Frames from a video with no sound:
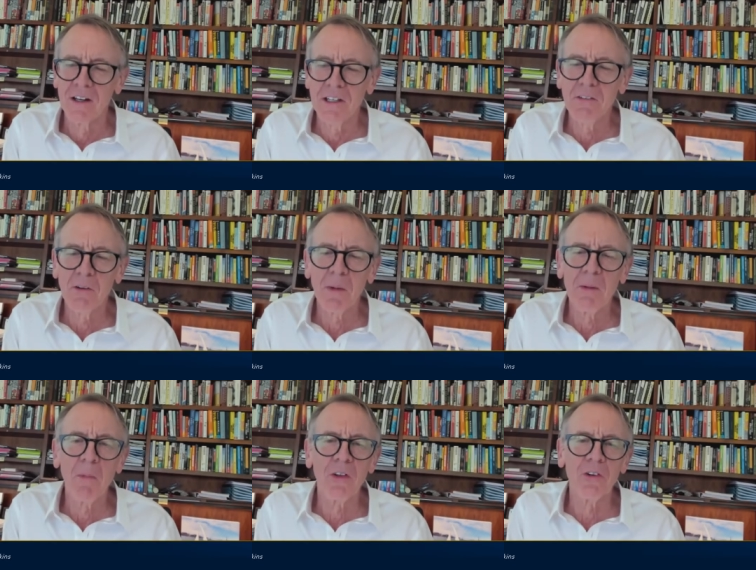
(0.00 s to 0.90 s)
Even my
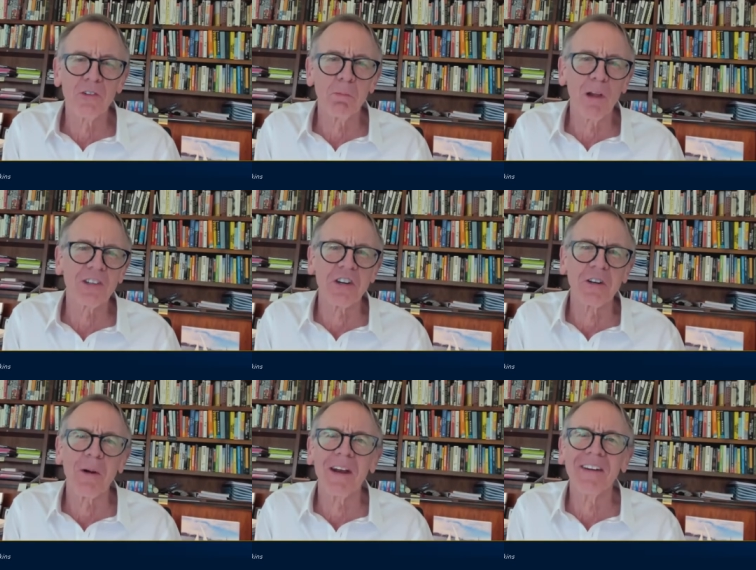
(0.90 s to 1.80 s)
mother's
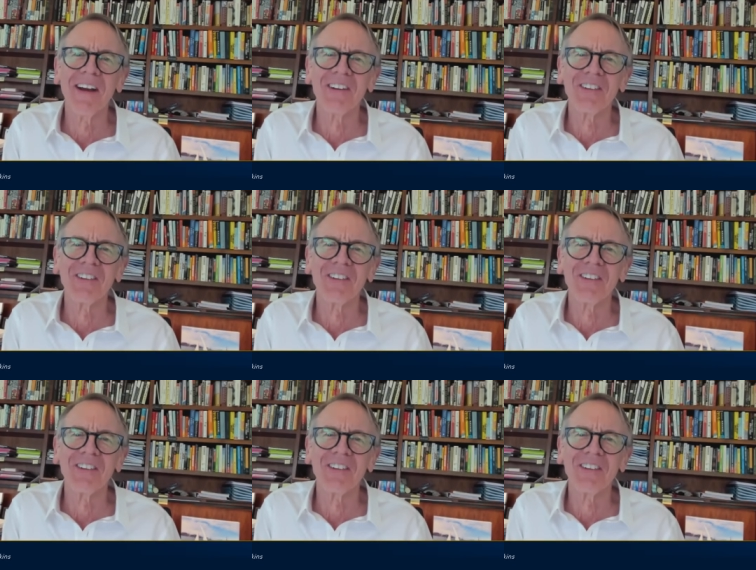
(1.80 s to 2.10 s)
blushing right now.